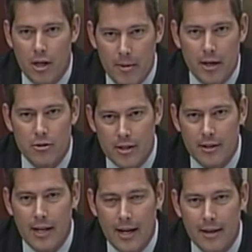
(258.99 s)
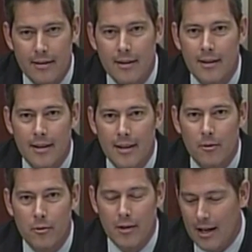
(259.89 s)
Market makers, and
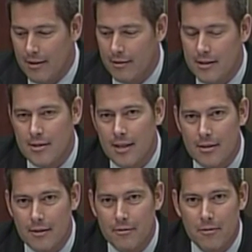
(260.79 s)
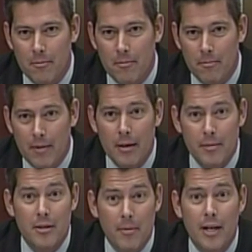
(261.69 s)
that incentive may be
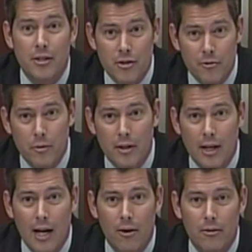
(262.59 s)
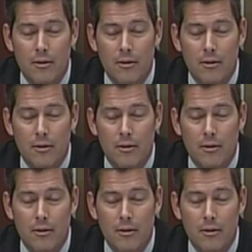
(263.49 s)
diminished if we allow